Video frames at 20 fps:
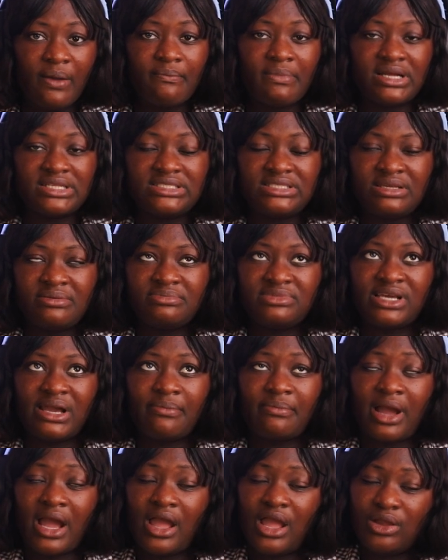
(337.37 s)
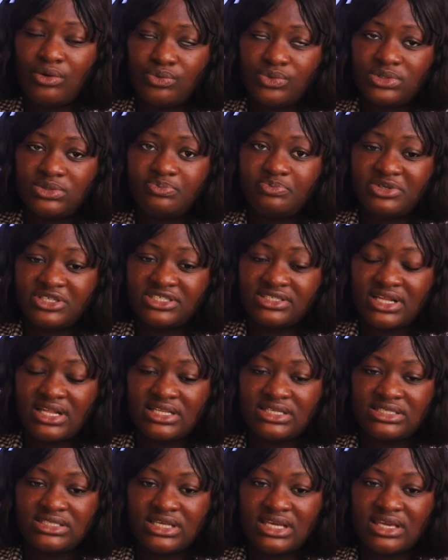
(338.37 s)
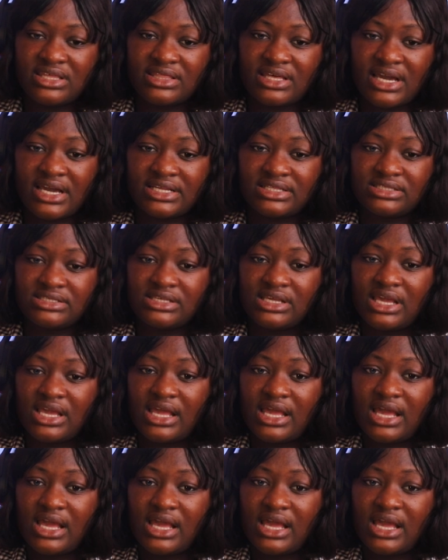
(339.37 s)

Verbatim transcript: But at the same time, I would personally say that